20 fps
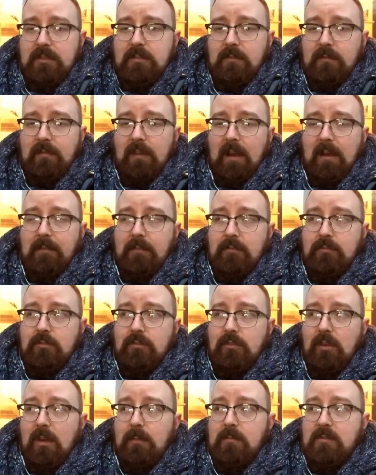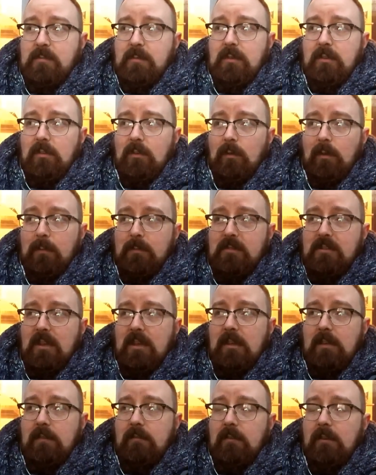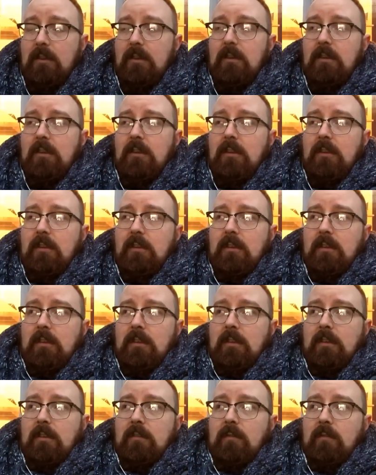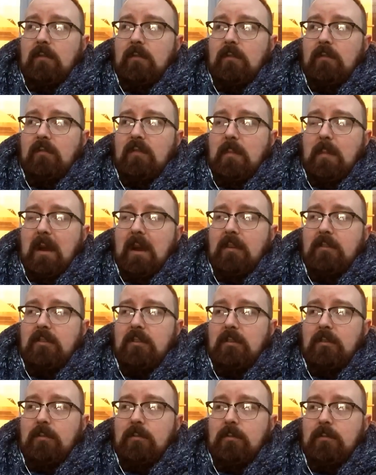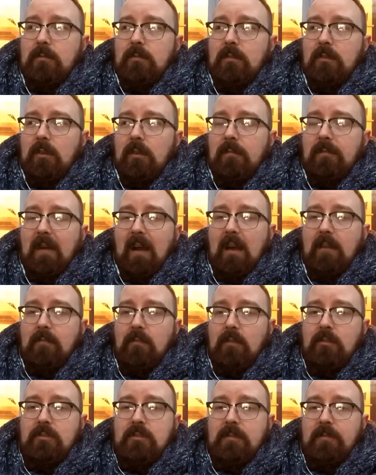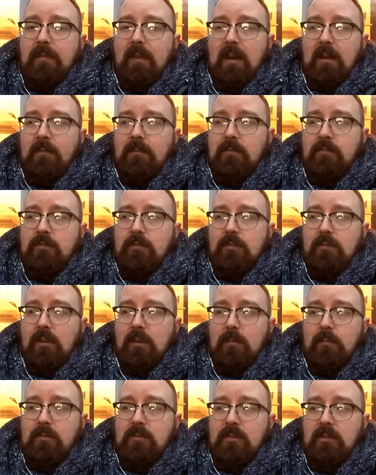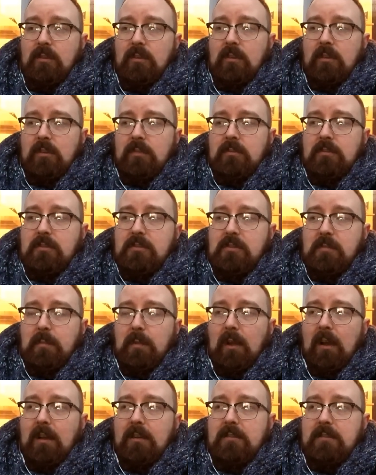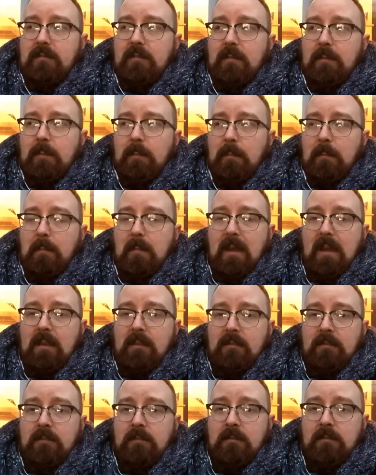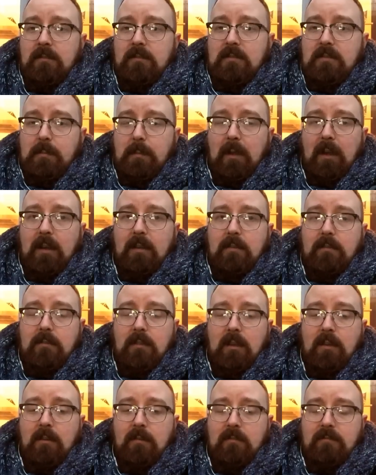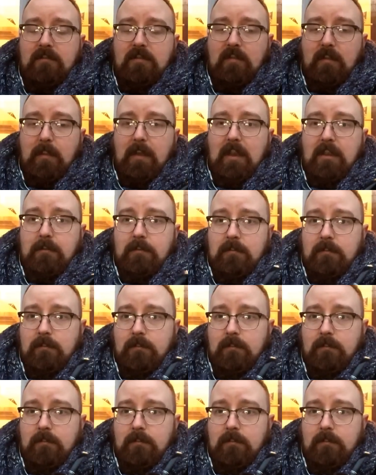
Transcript: than 500 grams but you know what i'm saying they might do you know five runs of 500 grams to supply to the main supply uh, to men